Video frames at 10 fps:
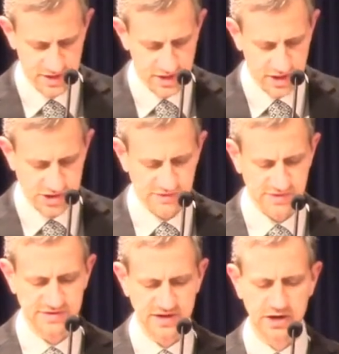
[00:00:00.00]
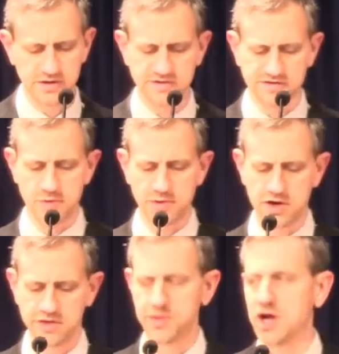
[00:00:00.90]
Jesus said in the Sermon
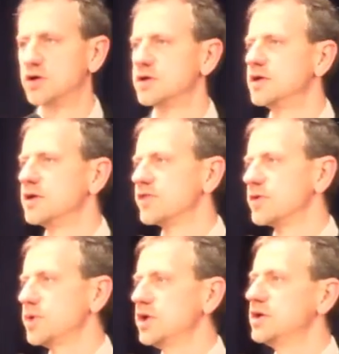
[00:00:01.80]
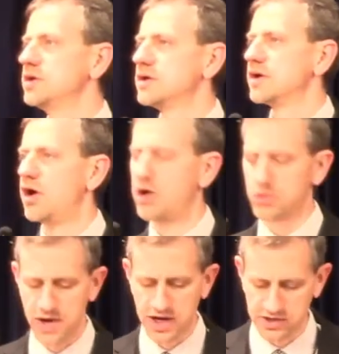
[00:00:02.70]
on the Mount that we
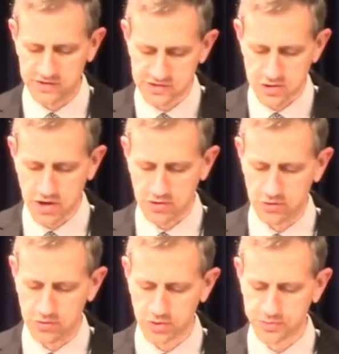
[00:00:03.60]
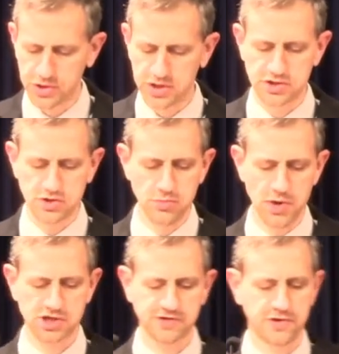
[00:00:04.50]
already struggle with putting too
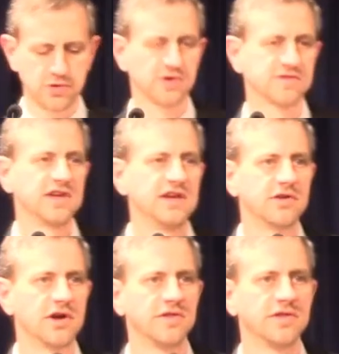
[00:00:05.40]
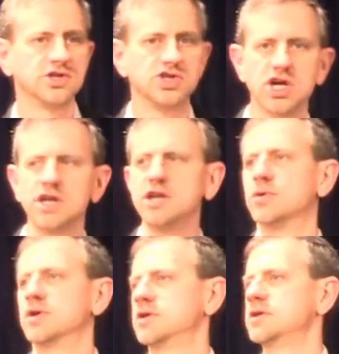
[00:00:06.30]
much focus even on the
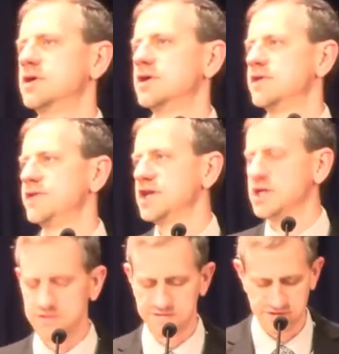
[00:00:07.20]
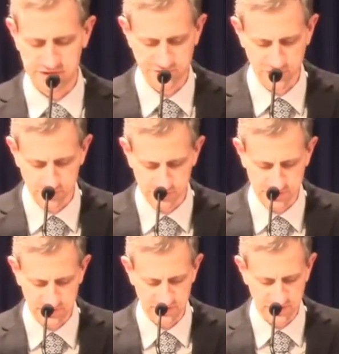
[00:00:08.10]
genuine needs and
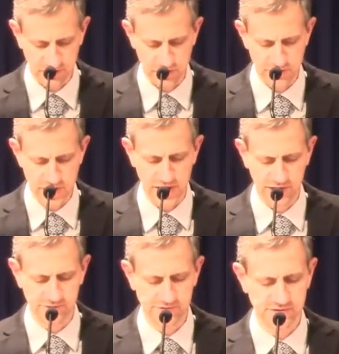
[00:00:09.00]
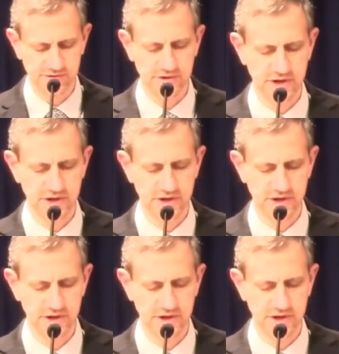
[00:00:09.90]
difficulties in our lives.